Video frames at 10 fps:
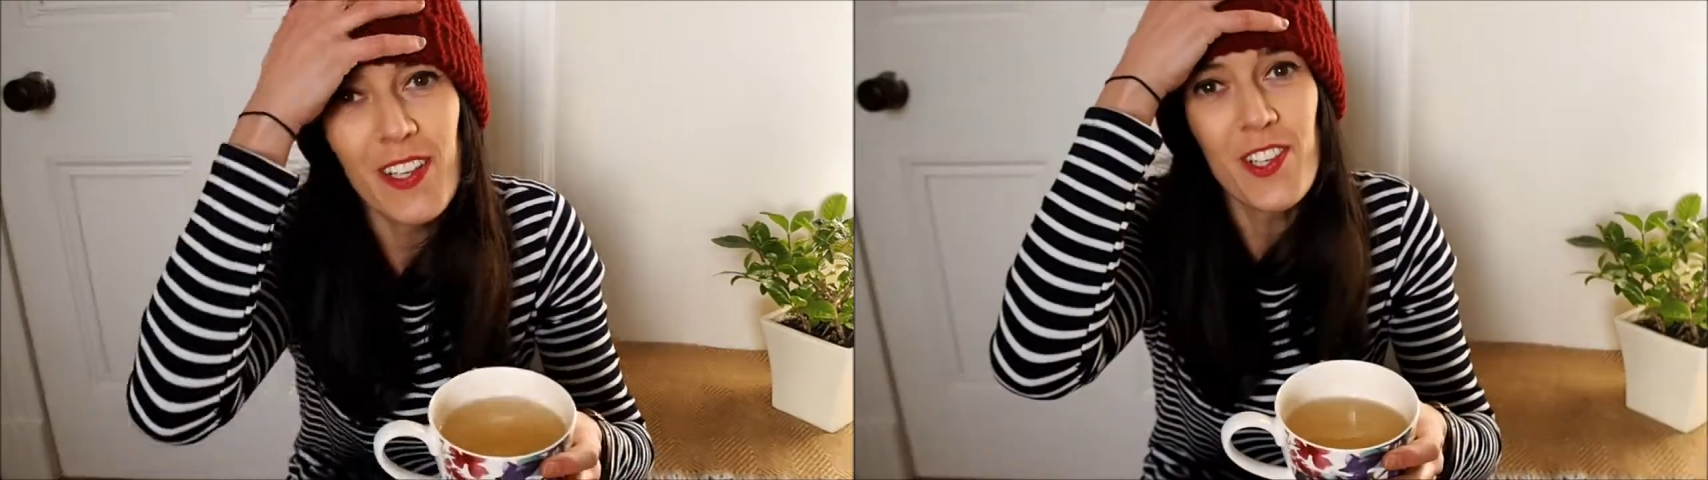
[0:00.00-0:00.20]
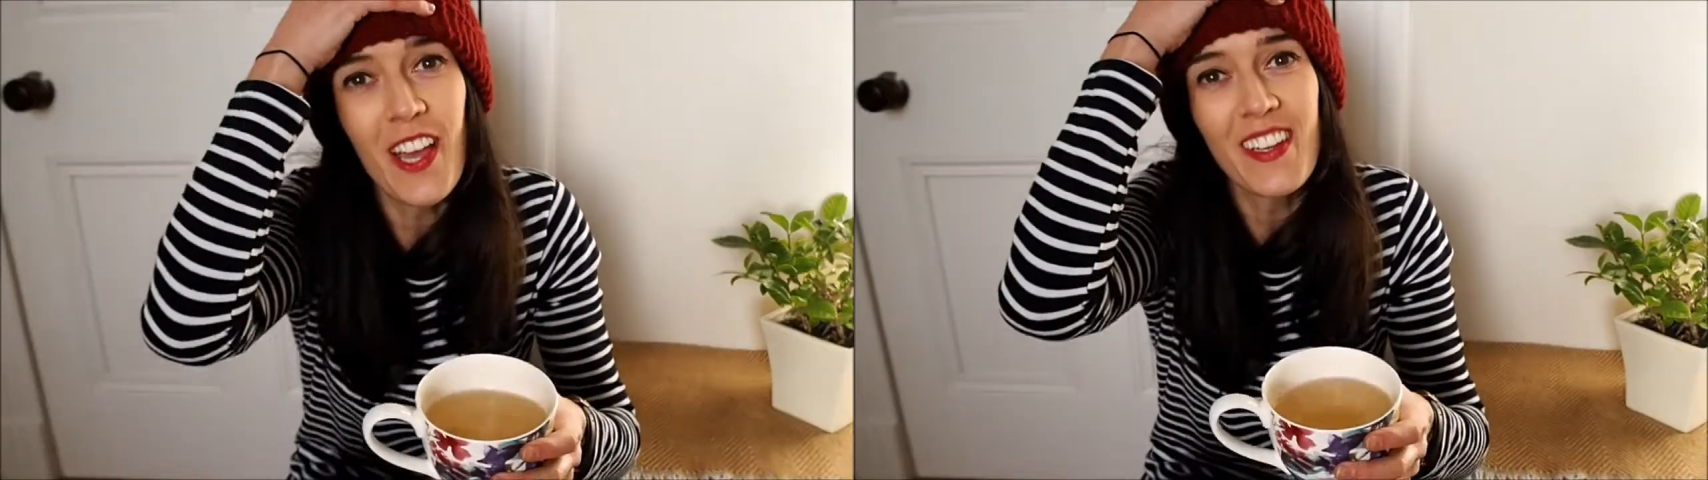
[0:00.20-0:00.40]

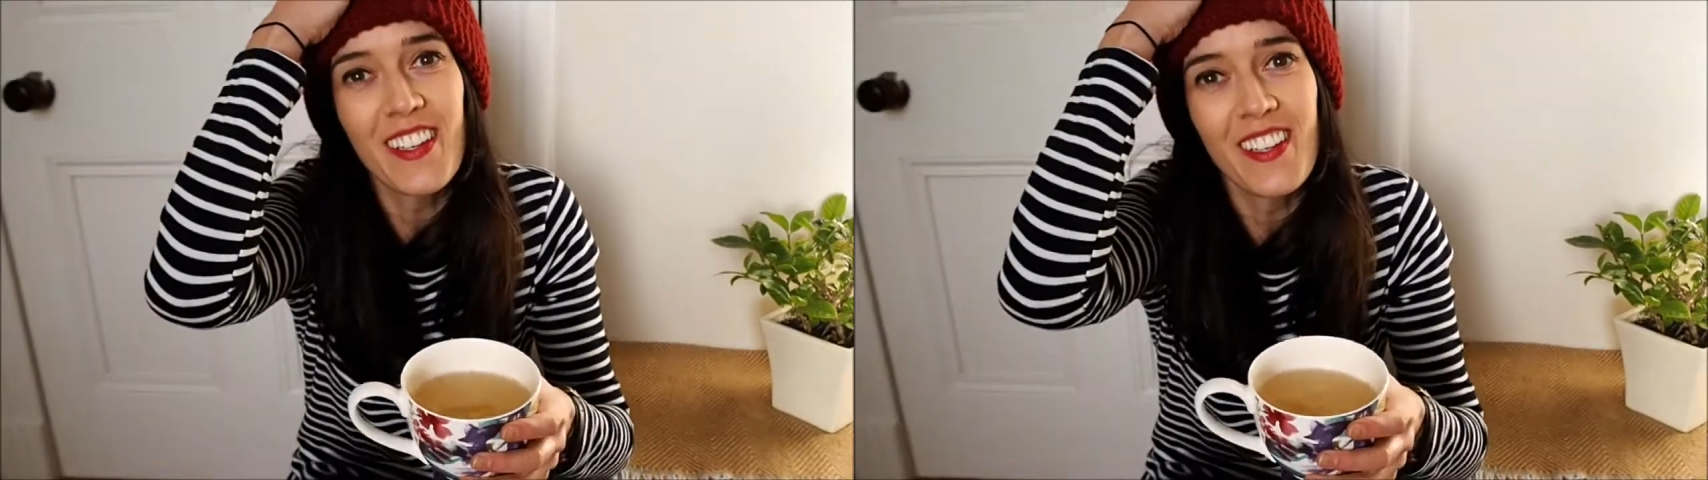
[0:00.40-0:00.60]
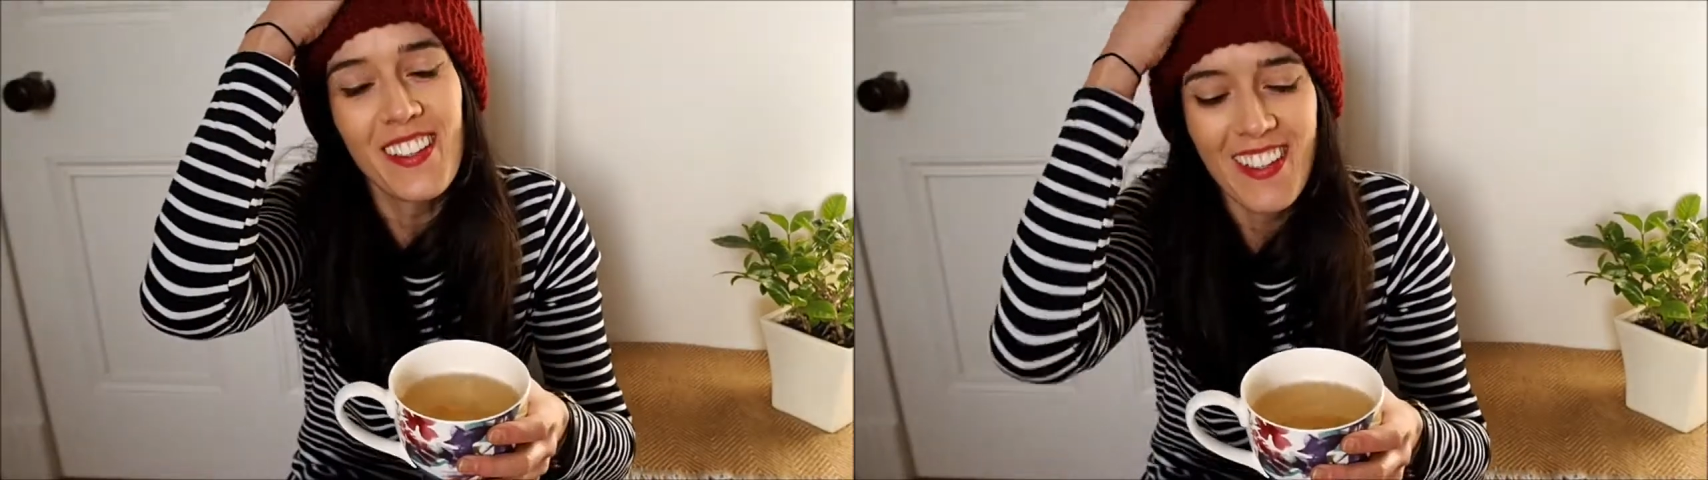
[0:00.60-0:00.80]

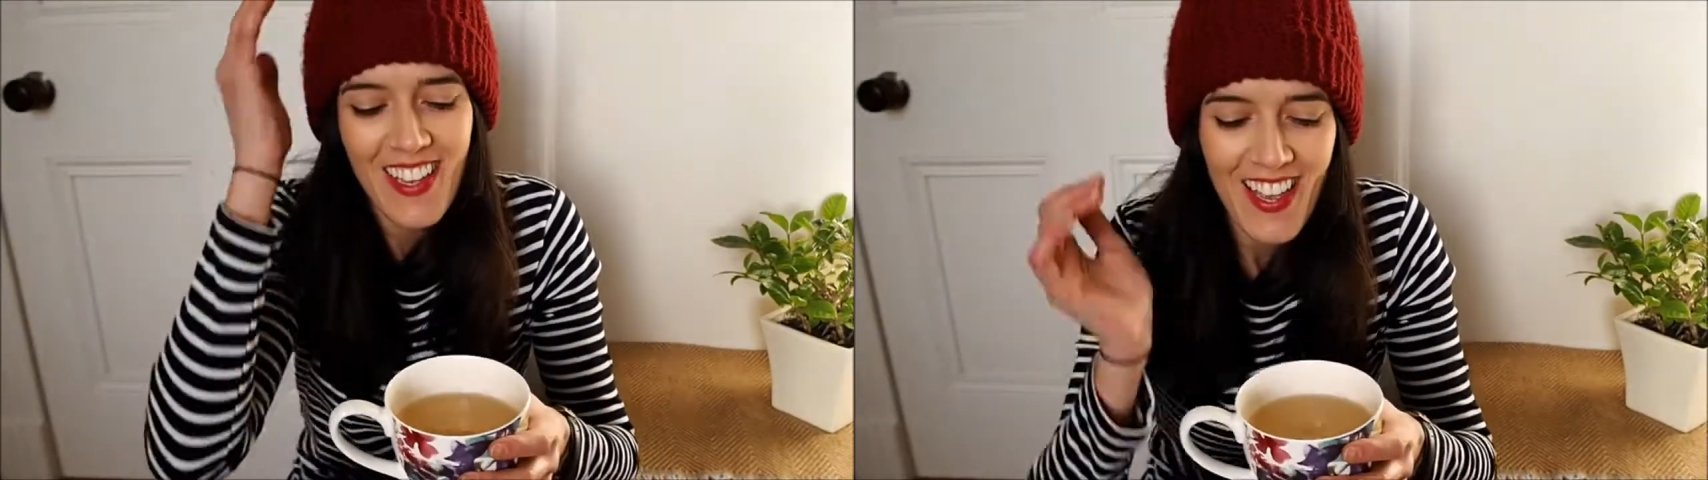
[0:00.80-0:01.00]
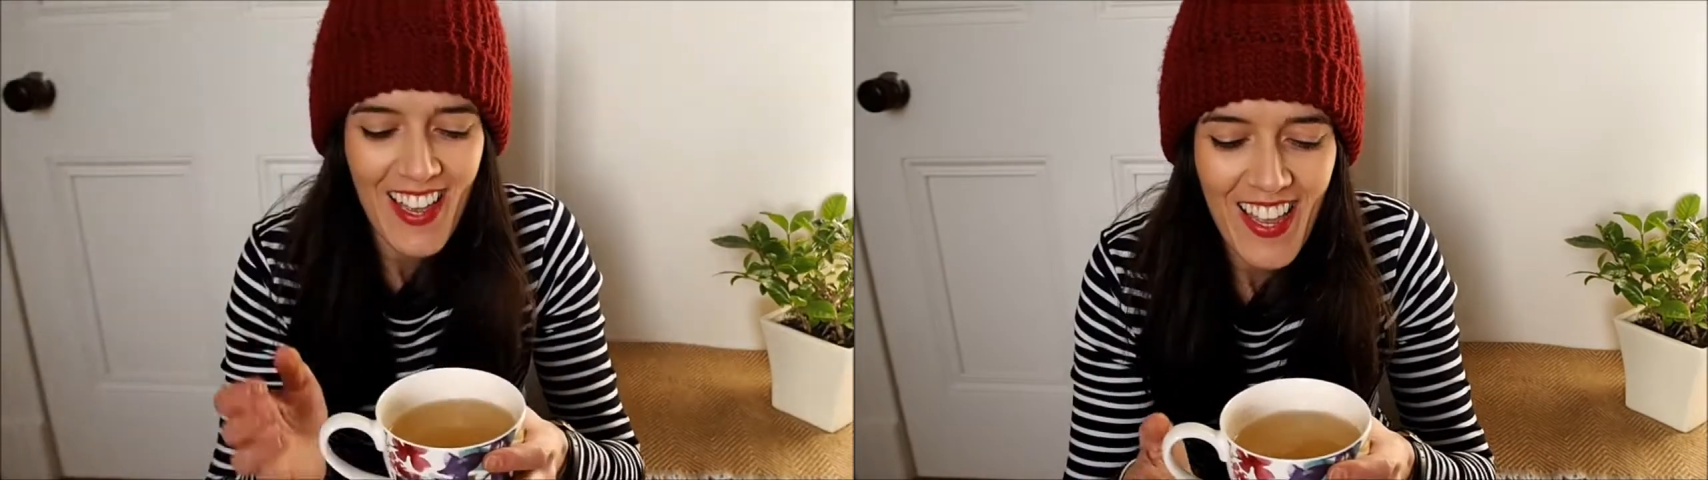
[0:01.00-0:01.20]
Channel.
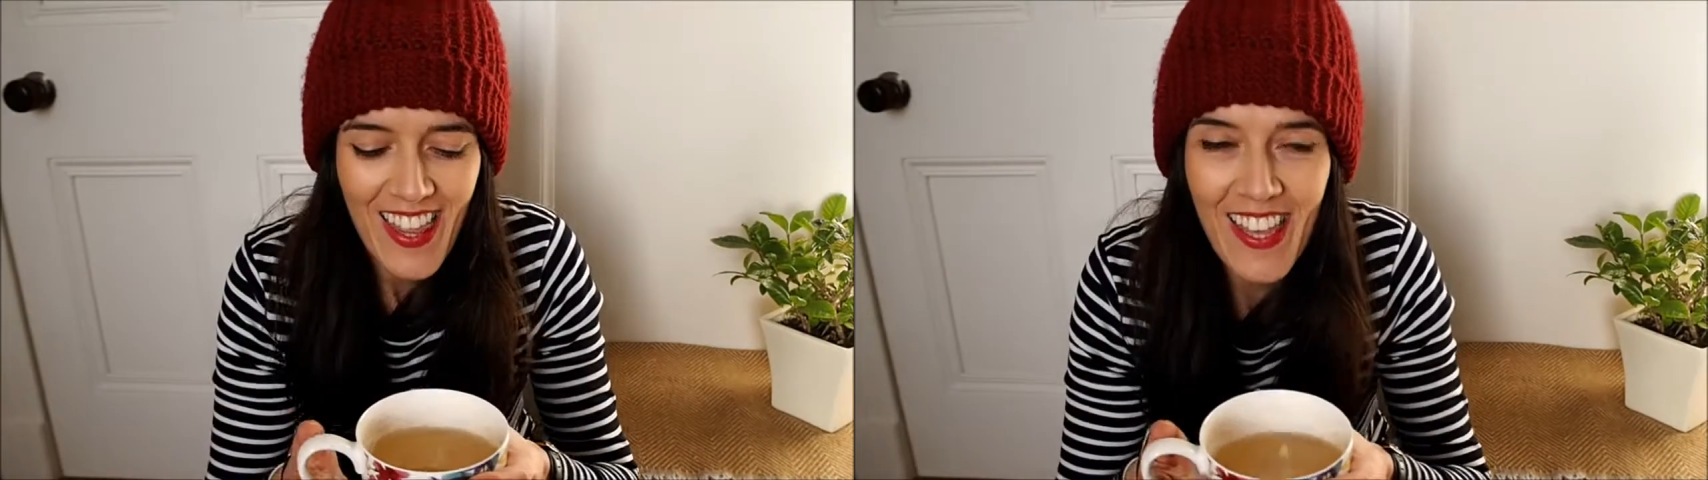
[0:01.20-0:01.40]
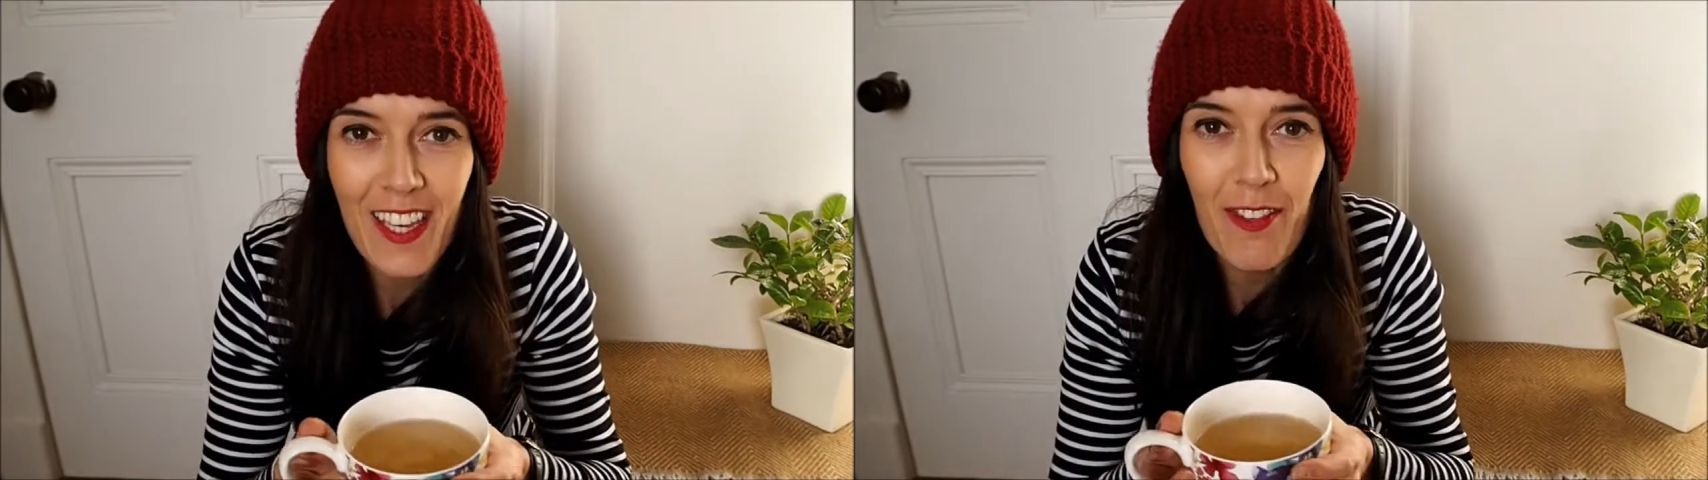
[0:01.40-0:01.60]

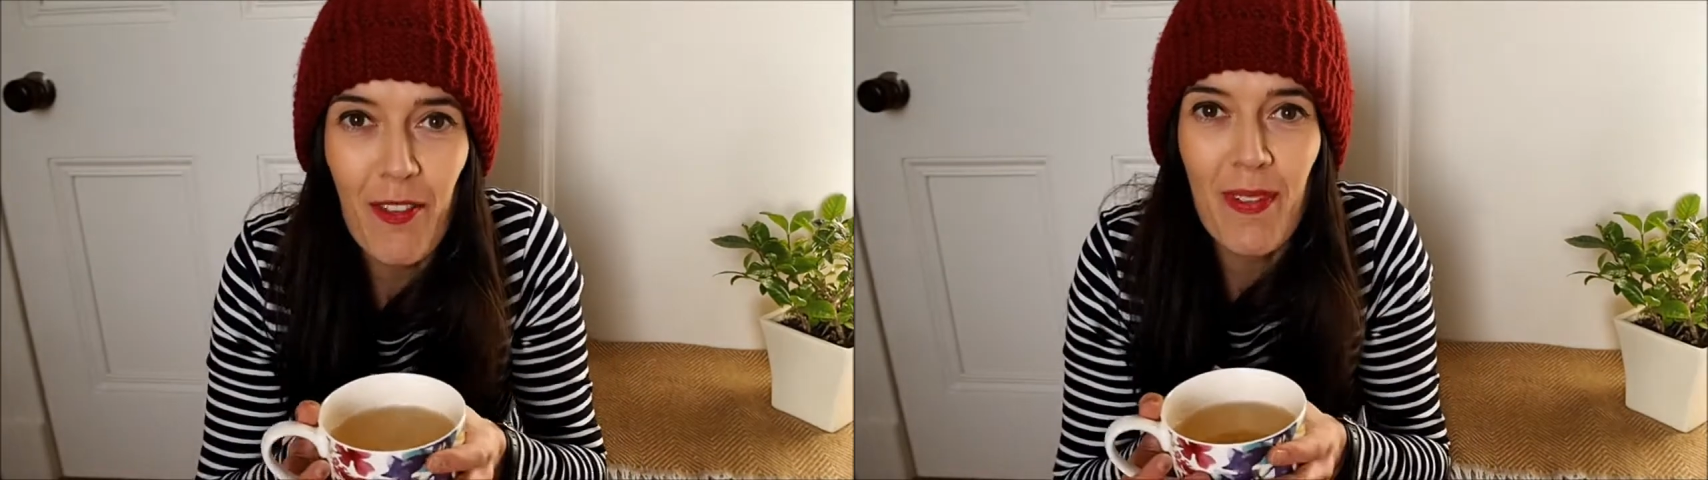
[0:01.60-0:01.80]
Thank you for